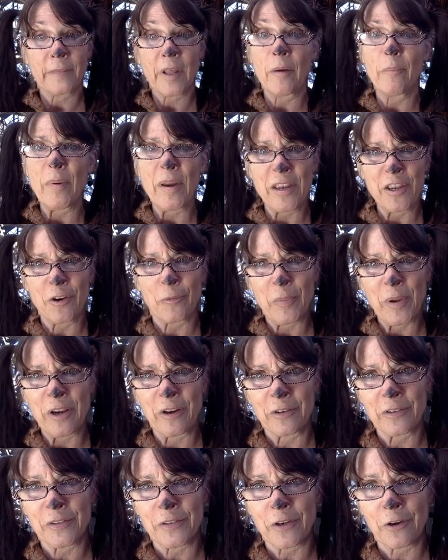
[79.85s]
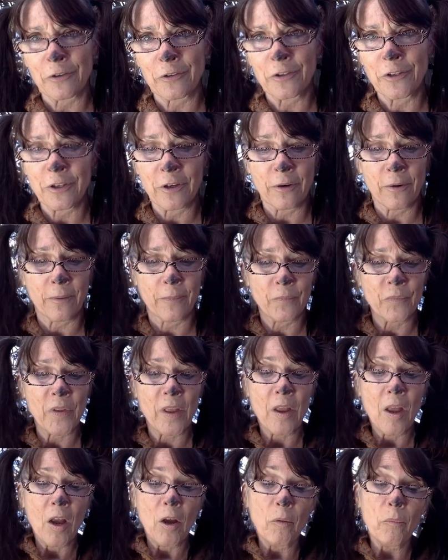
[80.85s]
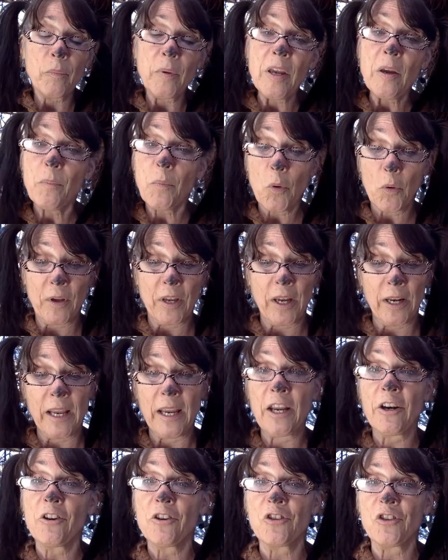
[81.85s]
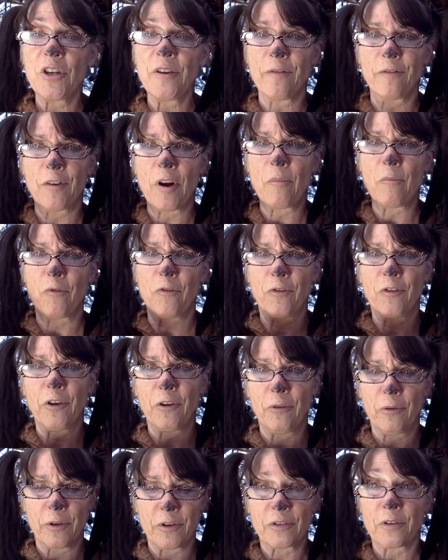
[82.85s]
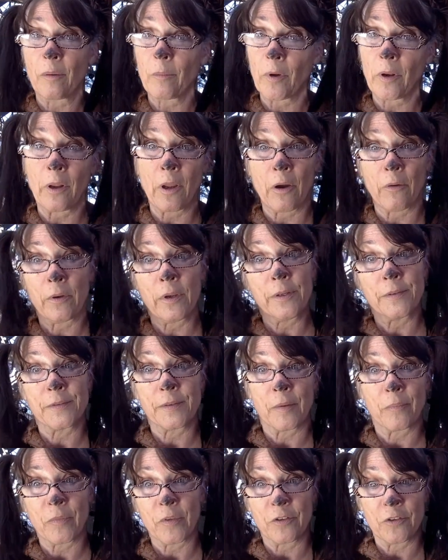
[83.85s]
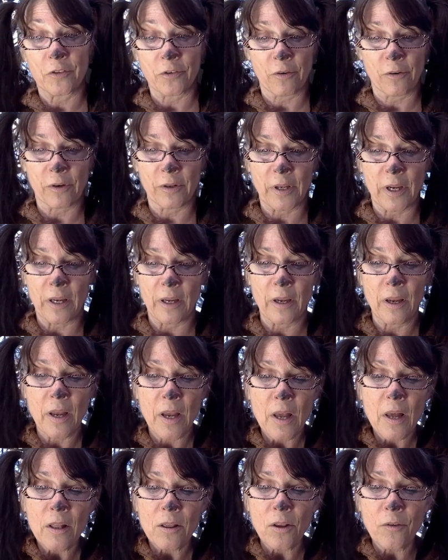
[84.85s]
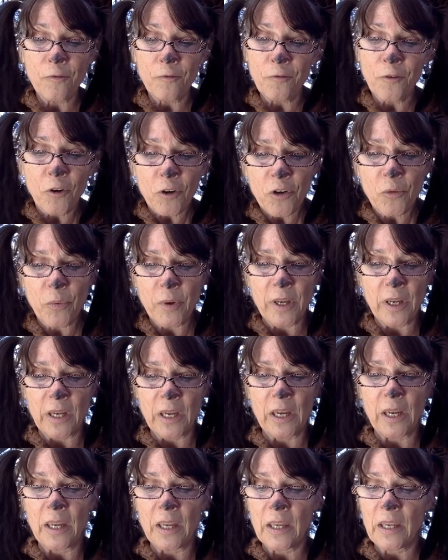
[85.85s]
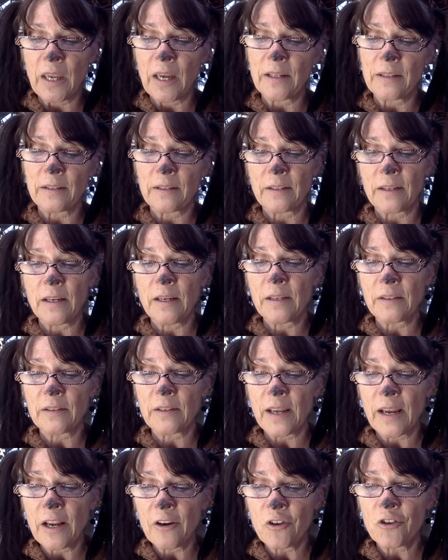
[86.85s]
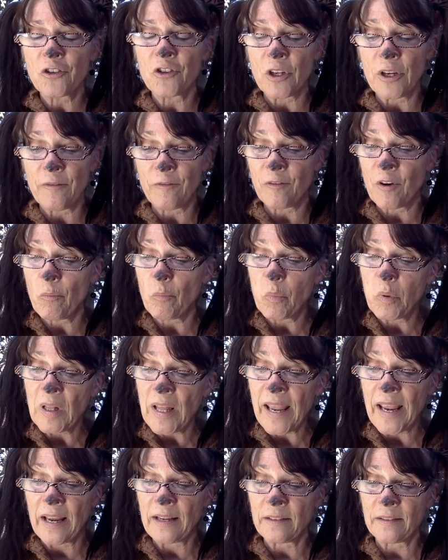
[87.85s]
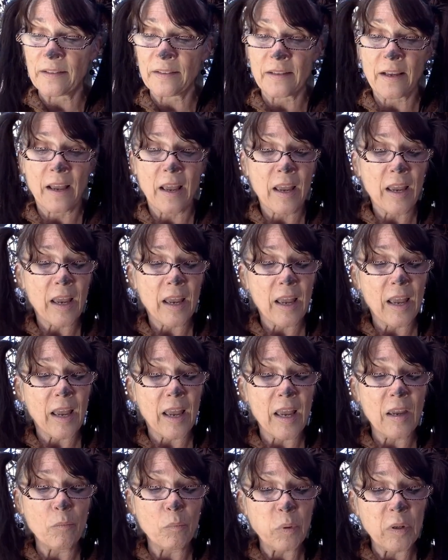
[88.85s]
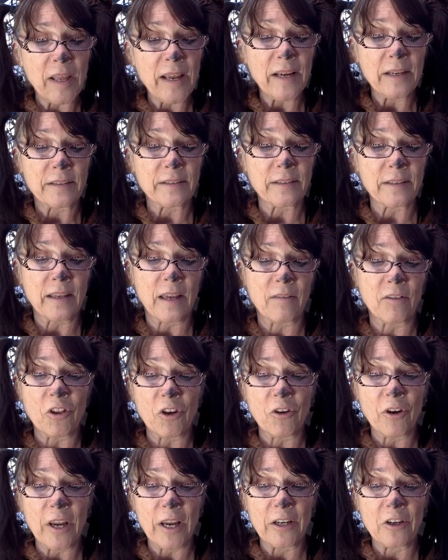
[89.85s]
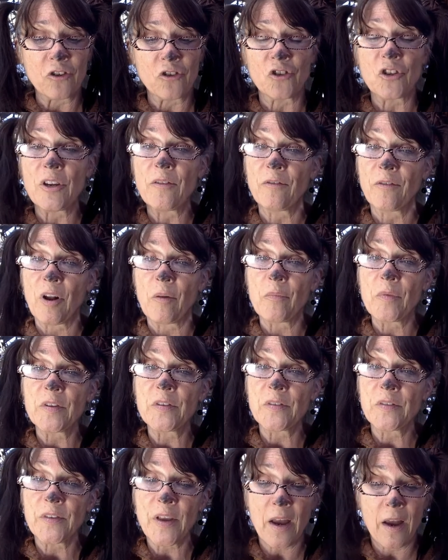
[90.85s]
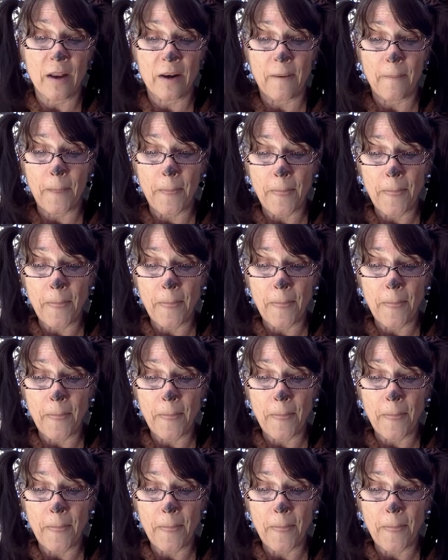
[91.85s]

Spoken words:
I bet your parents are too. People get energy from food, so I'm going to go eat something shortly. The food we eat gets its energy from plants, and plants get their energy from the sun.